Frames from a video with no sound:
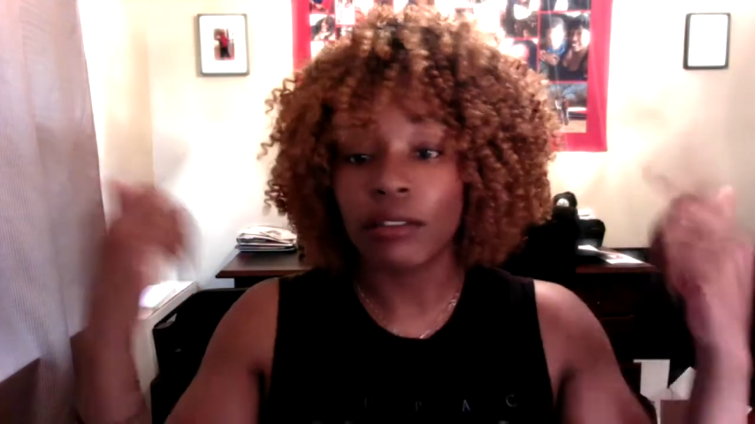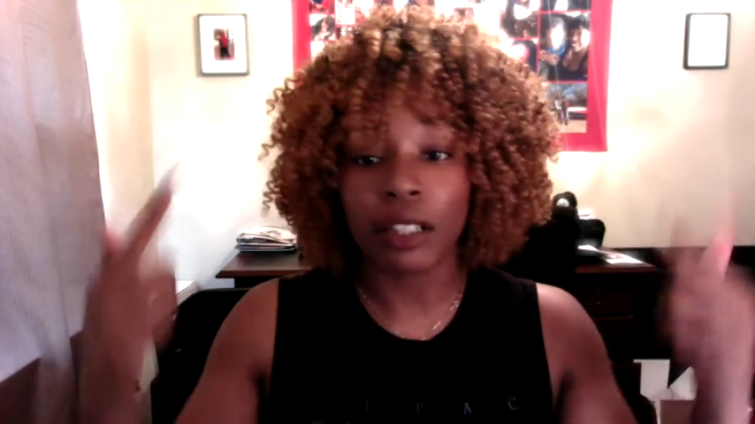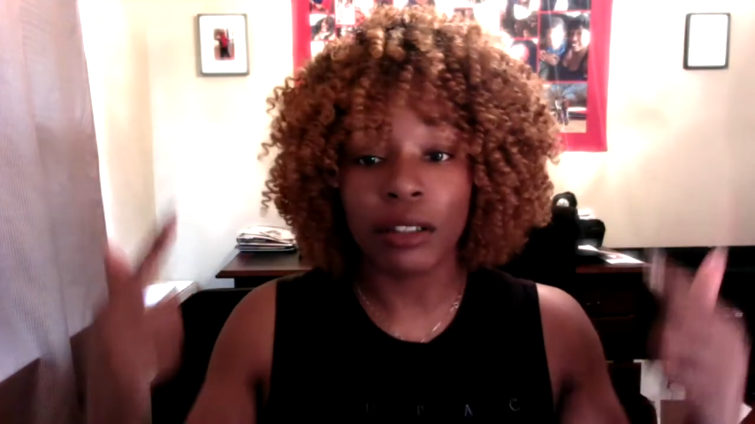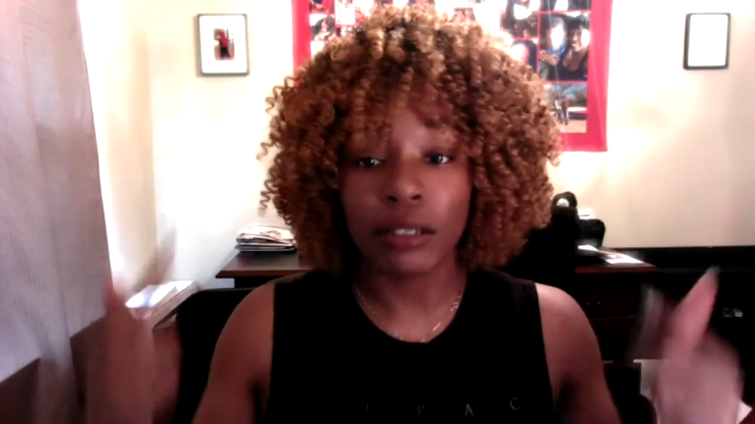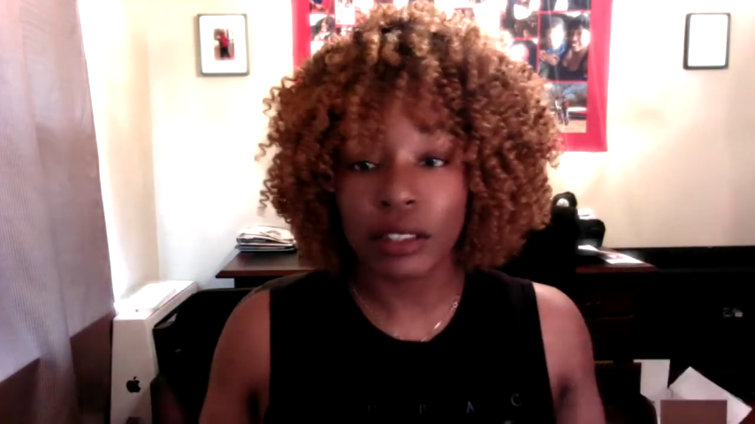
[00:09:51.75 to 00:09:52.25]

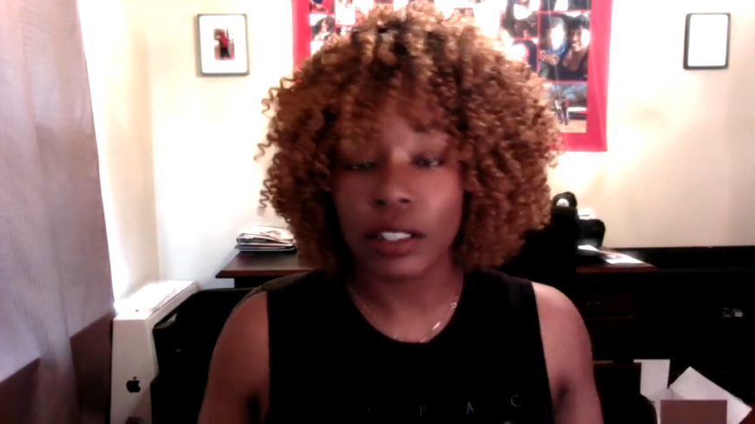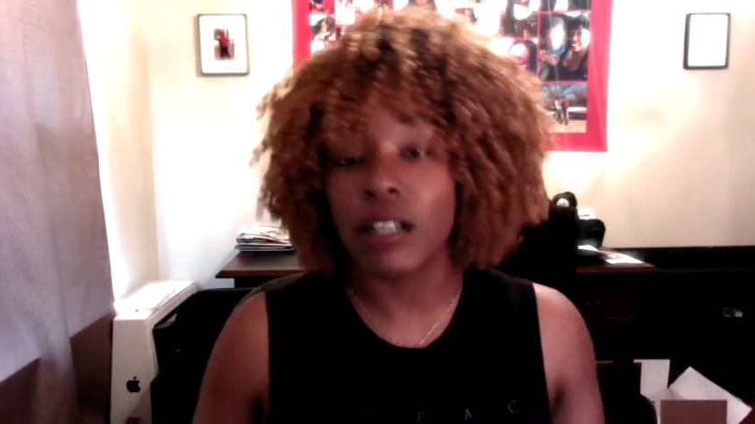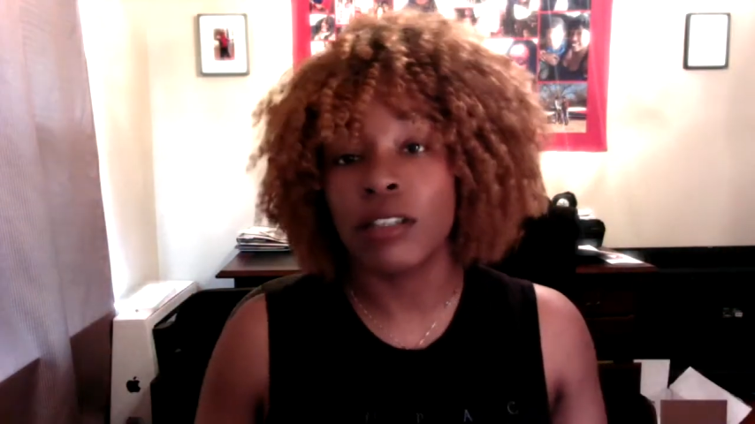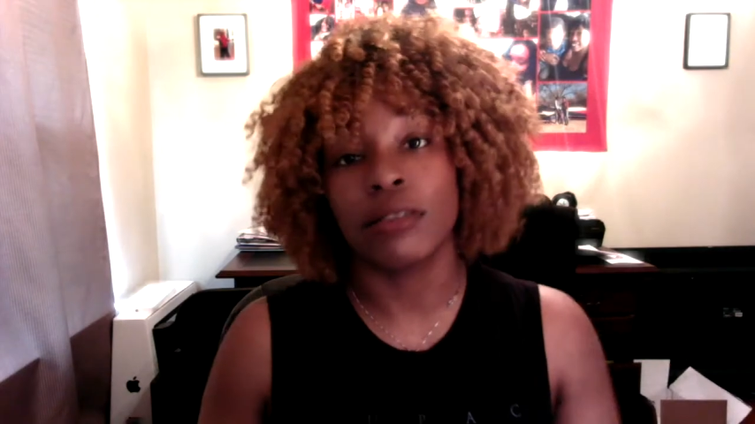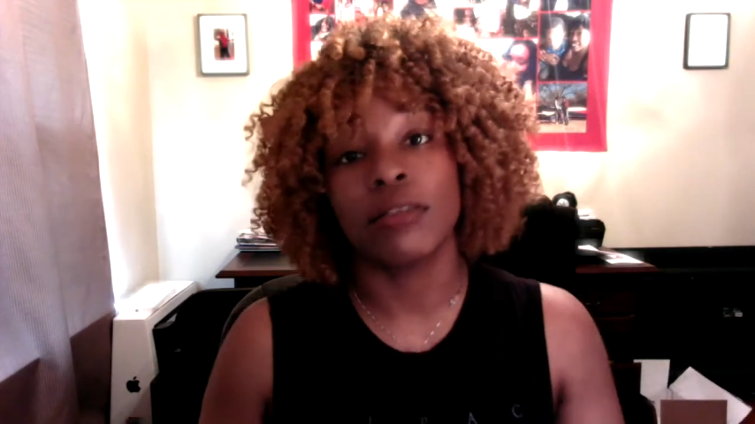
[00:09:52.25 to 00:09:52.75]
Throw this
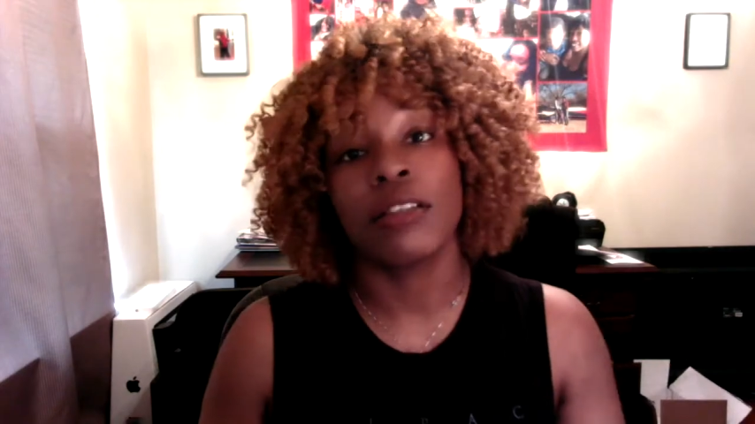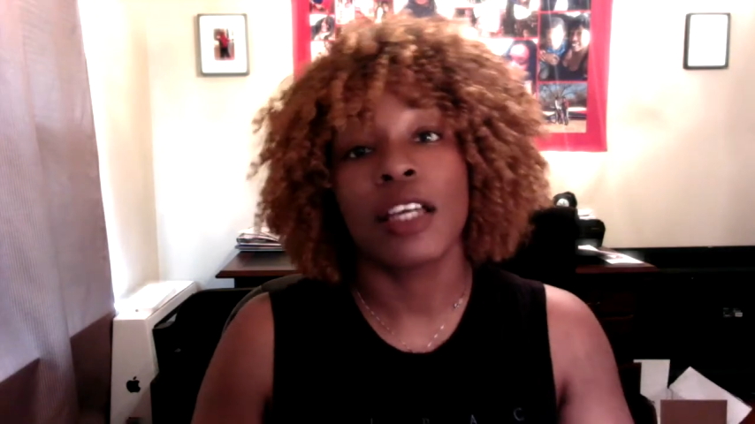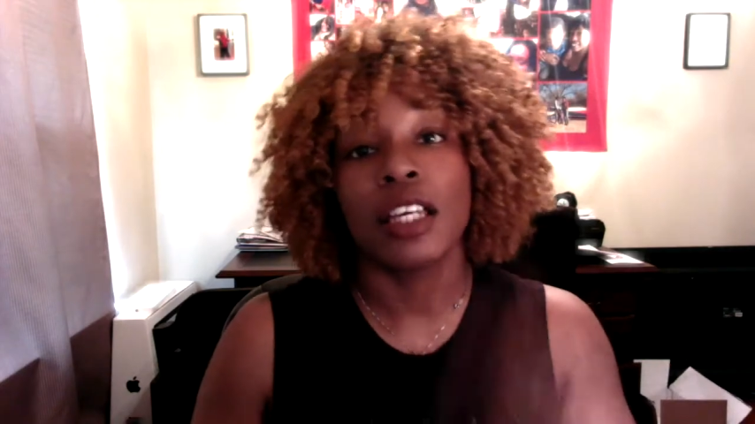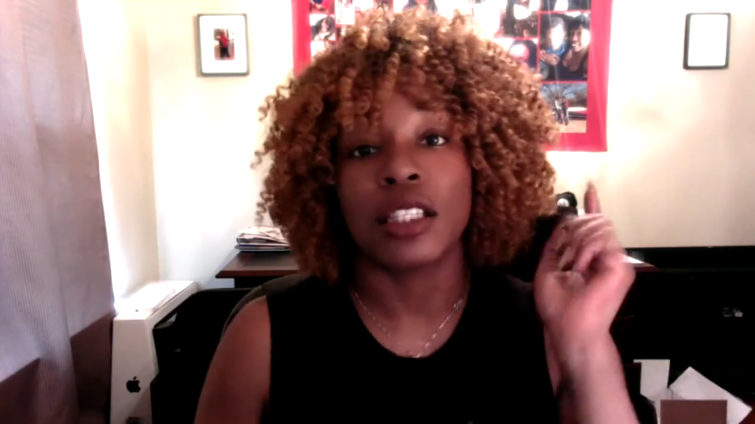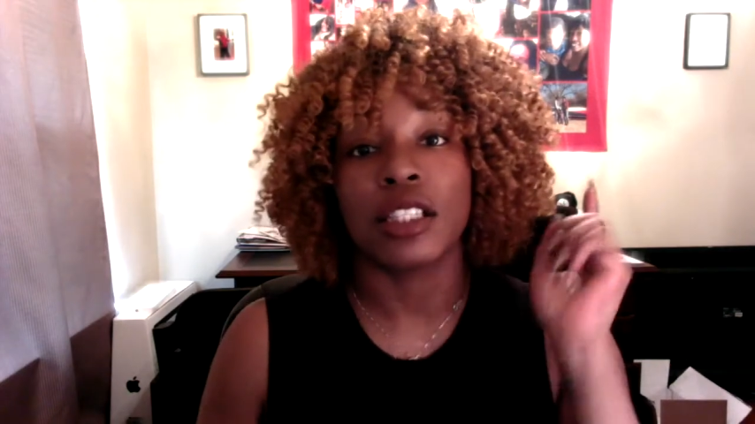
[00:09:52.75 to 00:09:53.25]
on.
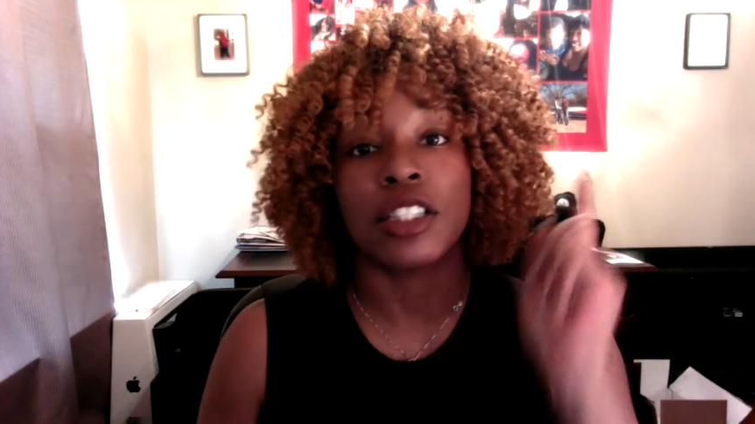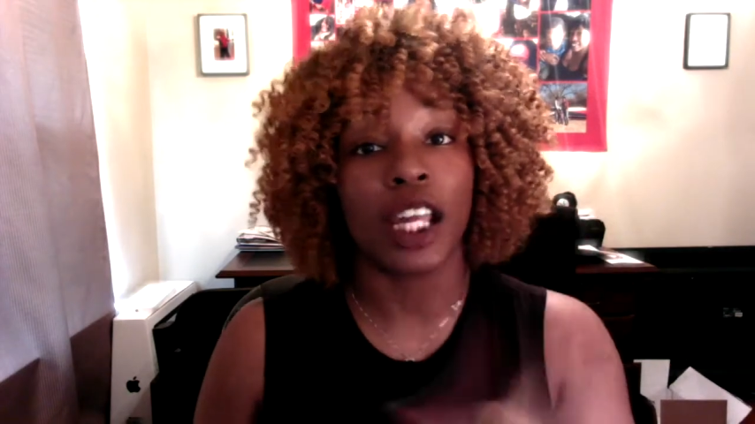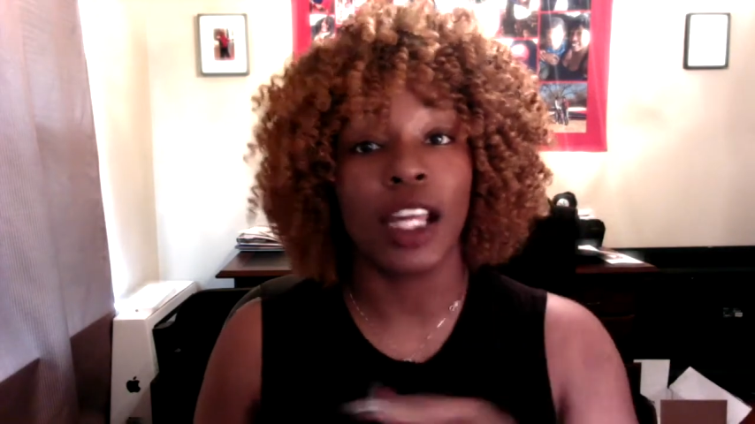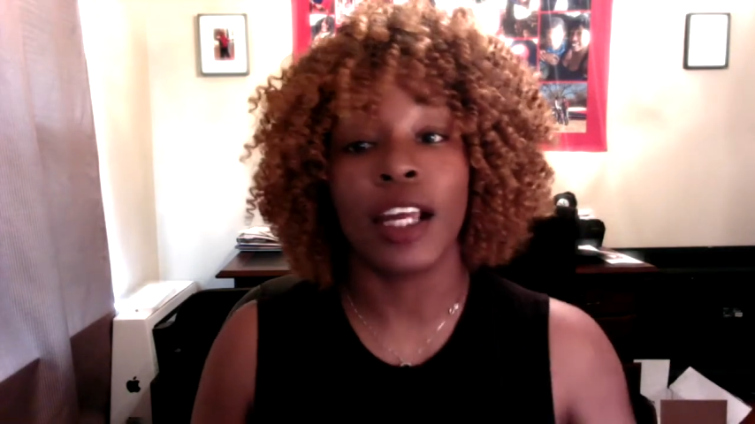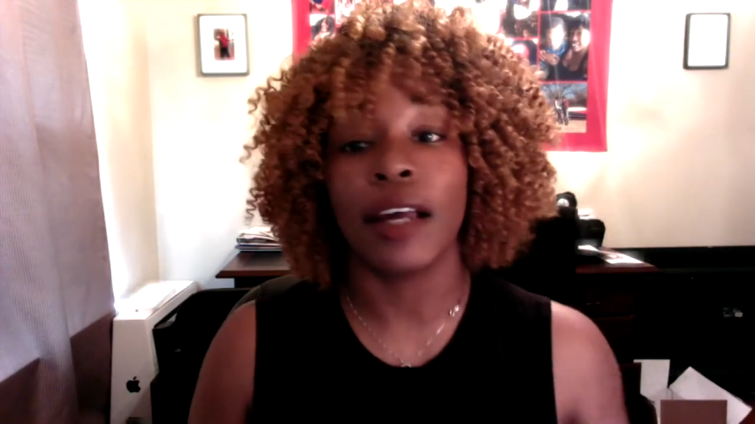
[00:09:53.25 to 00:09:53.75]
It's a
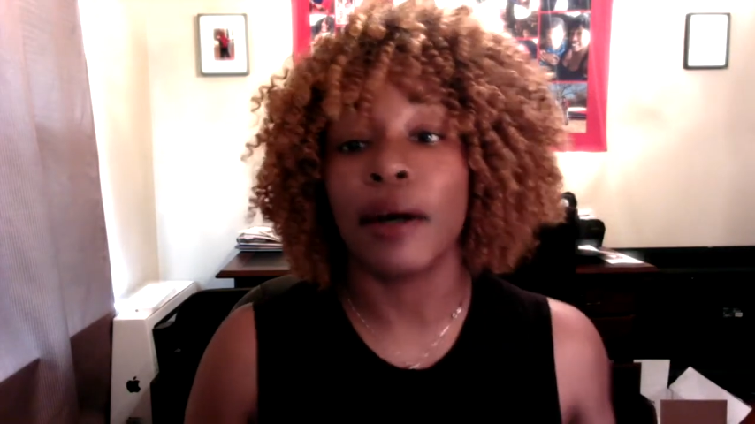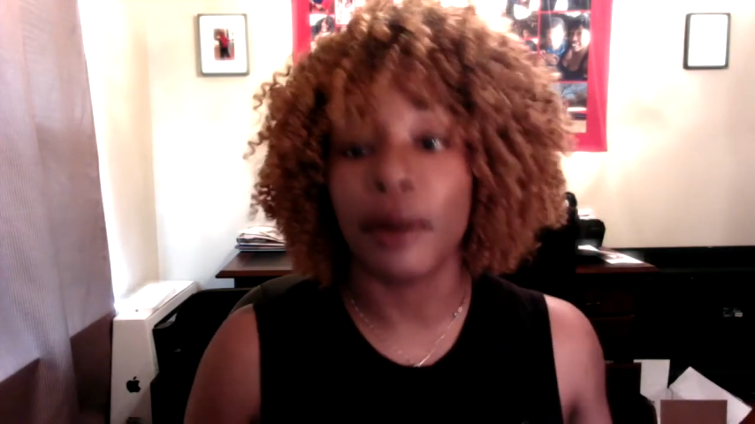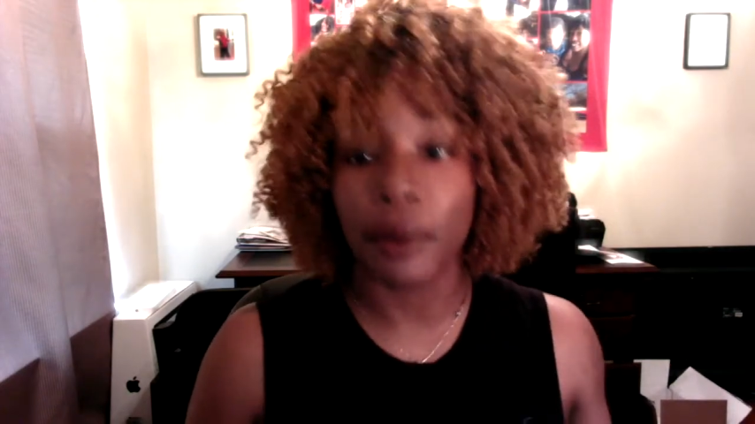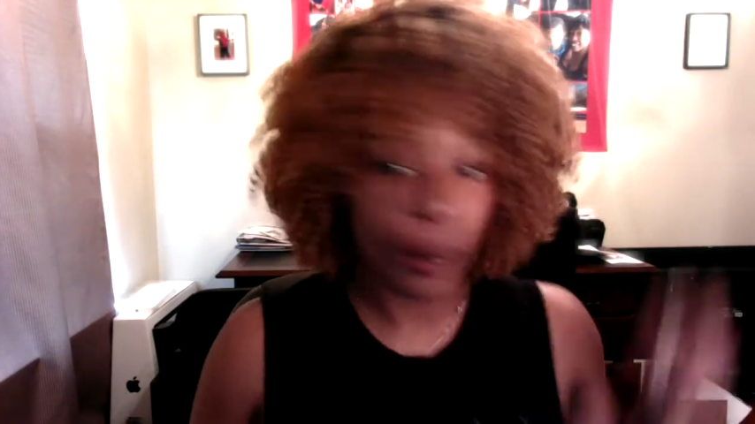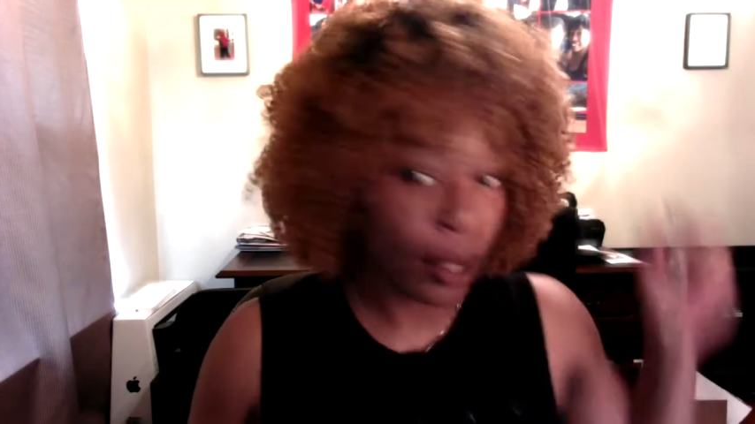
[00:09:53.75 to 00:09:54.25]
shake and go.